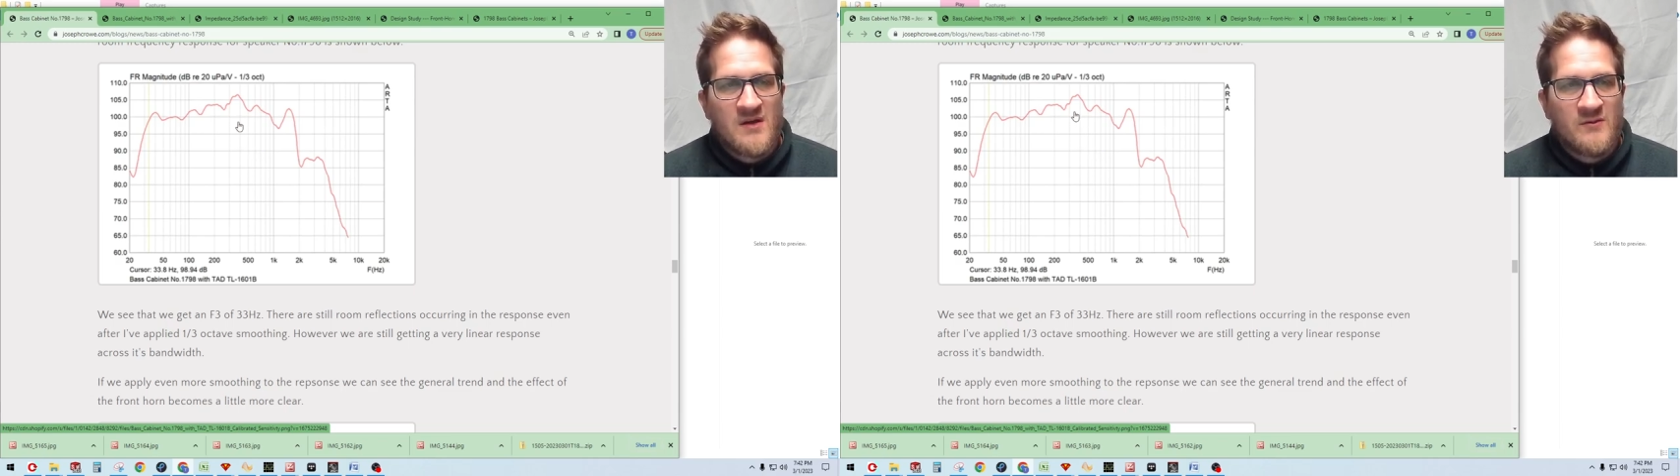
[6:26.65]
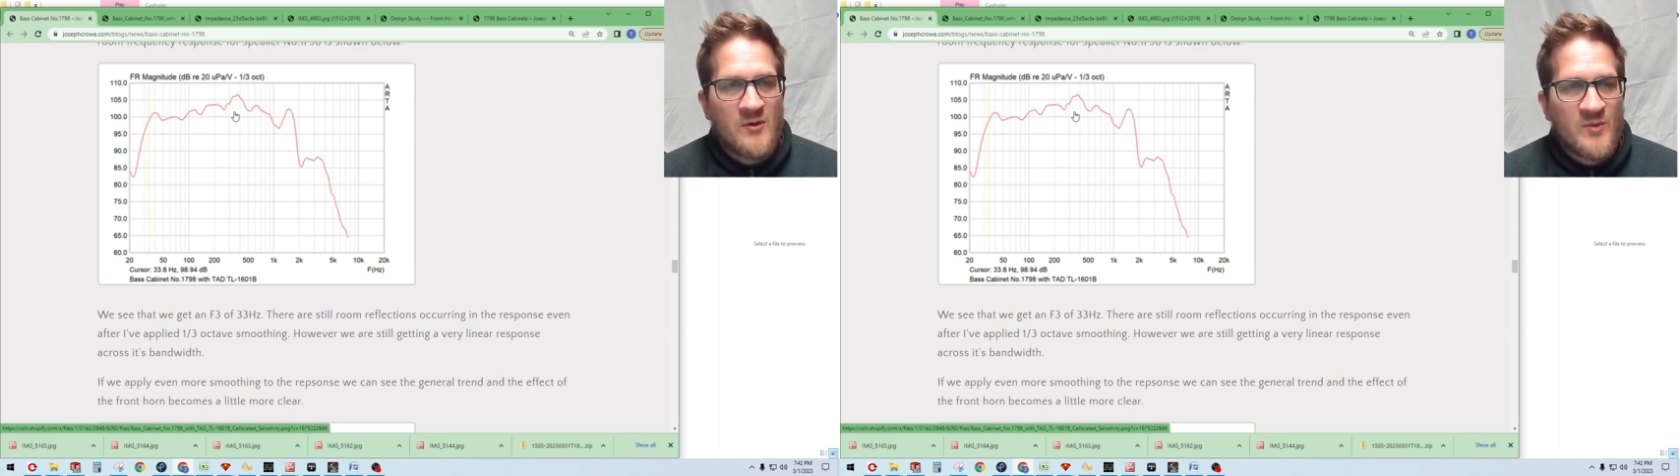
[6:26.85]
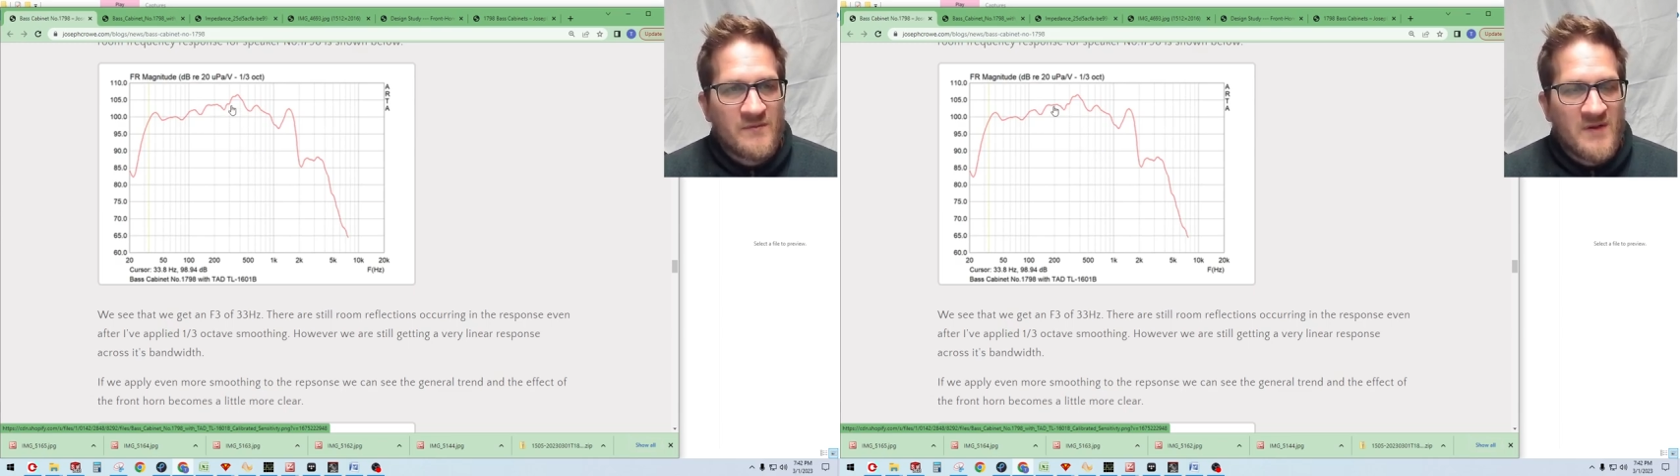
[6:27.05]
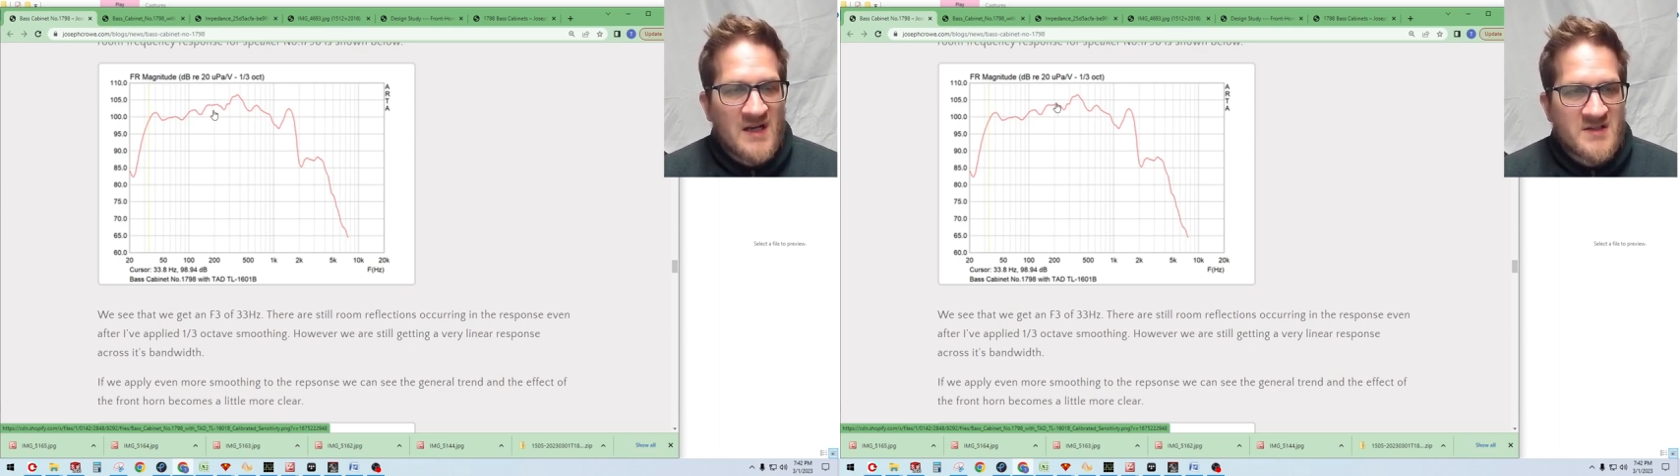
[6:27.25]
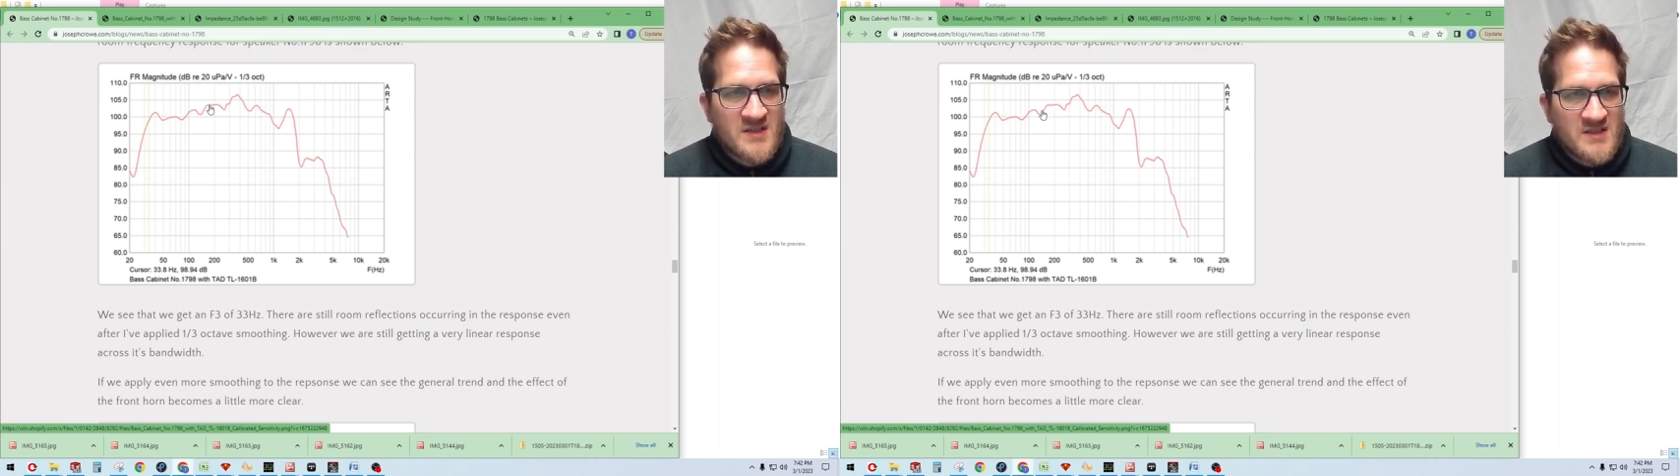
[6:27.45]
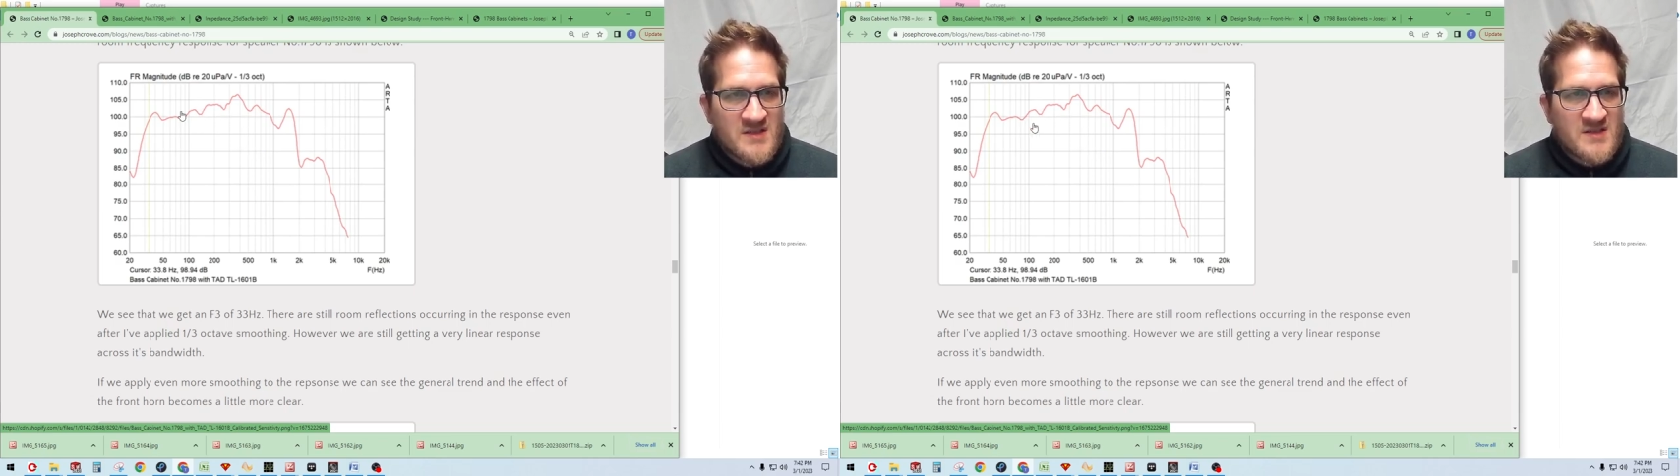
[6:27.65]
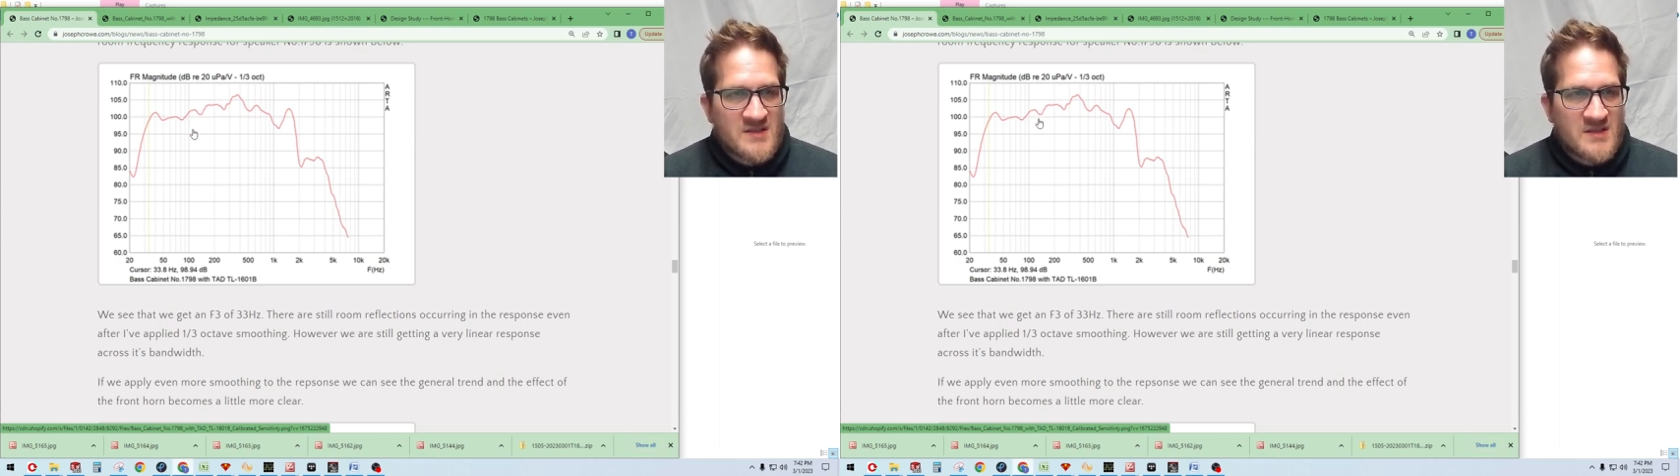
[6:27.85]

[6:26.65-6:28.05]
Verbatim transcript: room reflections